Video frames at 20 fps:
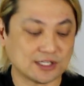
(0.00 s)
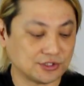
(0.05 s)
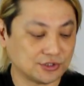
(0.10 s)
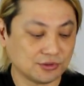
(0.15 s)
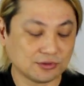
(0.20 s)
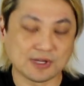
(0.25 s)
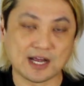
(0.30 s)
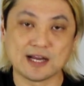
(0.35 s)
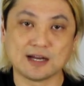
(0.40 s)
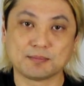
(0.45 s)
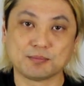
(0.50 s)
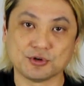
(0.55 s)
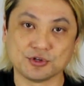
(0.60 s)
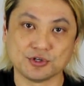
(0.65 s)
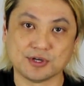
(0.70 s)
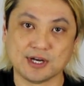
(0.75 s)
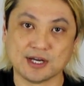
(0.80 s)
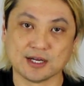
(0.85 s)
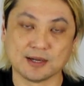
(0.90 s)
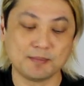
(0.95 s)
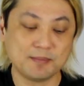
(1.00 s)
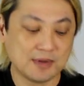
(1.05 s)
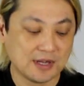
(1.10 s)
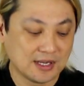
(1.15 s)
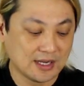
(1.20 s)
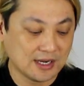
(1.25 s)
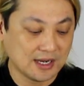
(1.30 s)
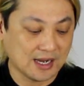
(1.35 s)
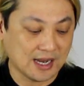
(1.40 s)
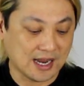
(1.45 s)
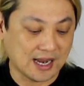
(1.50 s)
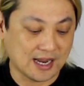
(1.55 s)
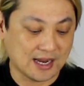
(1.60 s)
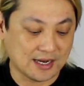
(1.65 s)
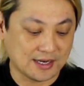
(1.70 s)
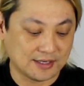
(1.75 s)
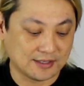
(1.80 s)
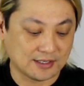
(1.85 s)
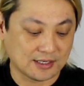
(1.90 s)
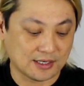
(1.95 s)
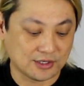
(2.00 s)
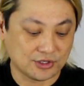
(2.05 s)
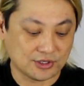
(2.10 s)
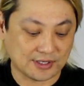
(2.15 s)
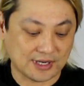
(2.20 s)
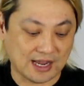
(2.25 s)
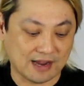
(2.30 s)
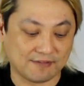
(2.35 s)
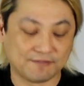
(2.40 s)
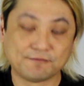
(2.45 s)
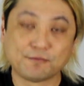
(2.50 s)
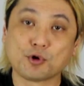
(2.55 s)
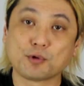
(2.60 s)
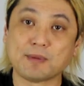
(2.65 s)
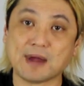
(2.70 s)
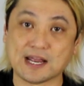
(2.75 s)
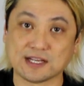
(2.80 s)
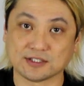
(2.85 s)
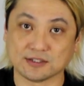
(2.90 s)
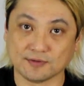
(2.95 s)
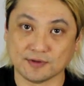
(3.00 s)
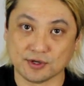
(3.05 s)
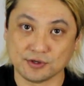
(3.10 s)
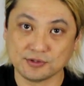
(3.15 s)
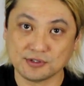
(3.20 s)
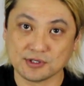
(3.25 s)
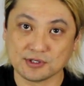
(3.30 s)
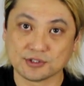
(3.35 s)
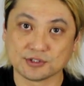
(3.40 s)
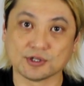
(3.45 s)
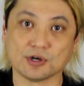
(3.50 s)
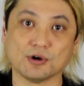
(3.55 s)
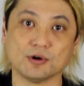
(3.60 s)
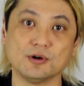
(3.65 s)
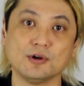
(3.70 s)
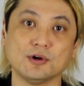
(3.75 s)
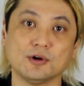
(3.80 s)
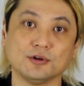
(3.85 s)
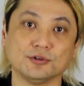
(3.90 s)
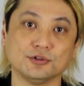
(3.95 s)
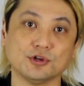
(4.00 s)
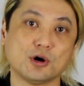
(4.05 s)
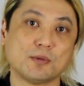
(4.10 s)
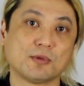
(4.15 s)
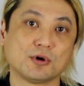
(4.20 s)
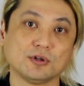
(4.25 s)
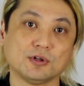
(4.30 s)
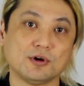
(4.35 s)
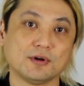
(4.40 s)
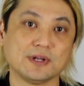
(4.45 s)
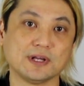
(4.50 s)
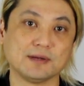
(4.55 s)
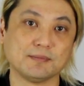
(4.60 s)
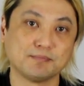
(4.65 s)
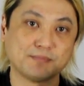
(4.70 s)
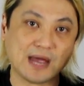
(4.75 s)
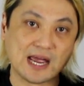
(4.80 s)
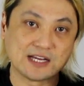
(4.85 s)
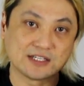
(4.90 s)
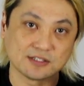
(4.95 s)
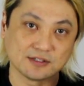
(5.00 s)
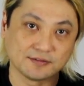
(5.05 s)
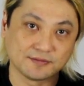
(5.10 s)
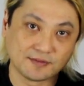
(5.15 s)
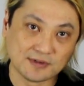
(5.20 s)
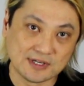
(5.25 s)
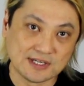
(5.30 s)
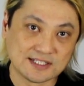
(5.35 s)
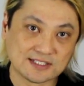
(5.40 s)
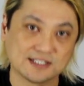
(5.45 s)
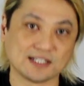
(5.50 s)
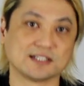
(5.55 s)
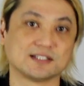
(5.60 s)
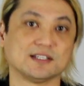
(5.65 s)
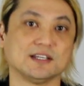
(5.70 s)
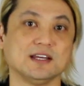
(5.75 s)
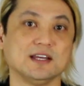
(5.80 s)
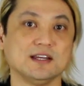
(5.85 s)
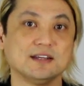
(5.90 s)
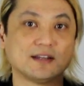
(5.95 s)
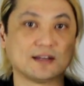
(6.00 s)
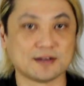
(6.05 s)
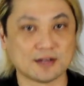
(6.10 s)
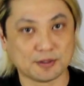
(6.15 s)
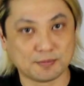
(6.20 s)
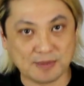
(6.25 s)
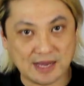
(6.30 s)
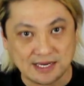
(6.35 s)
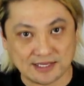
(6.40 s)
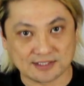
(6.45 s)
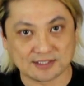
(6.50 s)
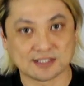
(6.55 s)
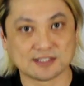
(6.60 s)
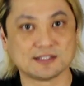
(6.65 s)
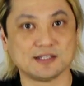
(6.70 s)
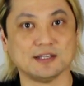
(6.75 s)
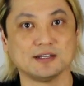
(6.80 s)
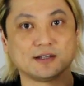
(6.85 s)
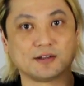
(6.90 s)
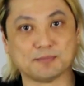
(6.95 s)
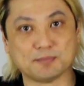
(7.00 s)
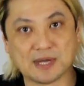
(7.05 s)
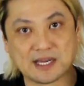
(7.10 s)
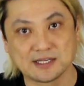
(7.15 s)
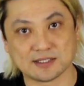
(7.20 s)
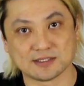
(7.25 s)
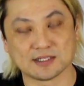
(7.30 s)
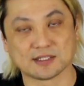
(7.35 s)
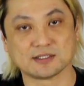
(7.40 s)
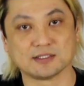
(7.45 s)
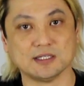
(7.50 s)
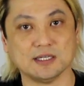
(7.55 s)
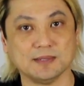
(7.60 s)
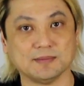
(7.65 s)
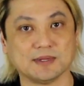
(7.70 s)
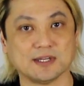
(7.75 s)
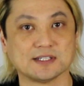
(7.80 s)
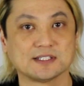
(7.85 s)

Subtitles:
They do light up when you hit them, and you can have 4 banks of those, so no more loading banks of 16 and another bank of 16, another bank of 16.